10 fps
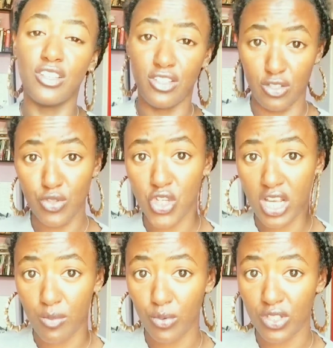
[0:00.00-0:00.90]
you try
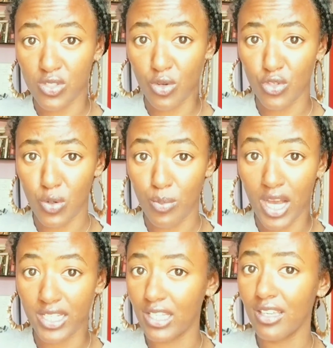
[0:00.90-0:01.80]
to put this on your
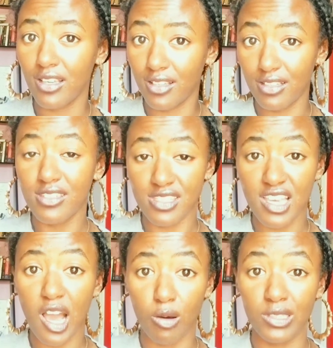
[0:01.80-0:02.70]
body, see
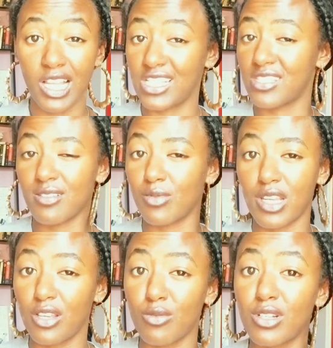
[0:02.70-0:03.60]
how it lasts. You
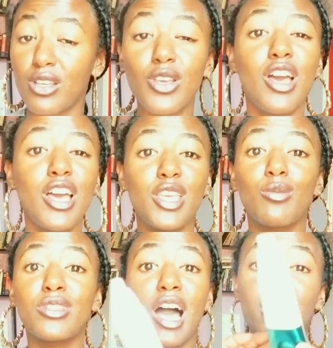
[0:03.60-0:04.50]

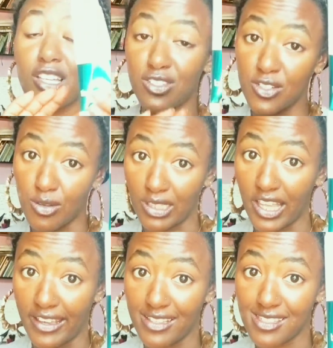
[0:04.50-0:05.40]
will not get to your
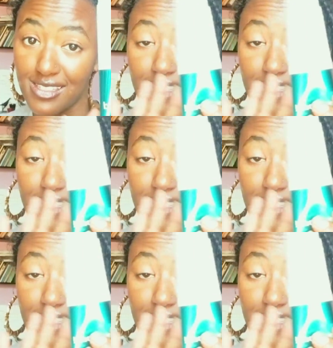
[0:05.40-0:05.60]
legs.